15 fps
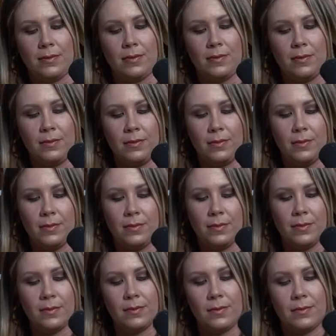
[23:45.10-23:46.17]

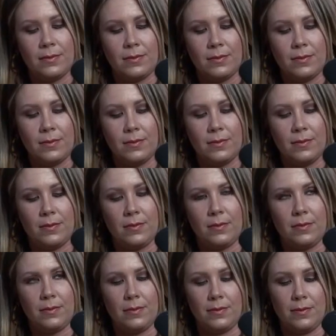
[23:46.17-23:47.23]

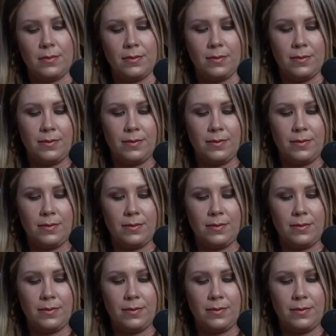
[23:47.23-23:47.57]
This person isn't speaking.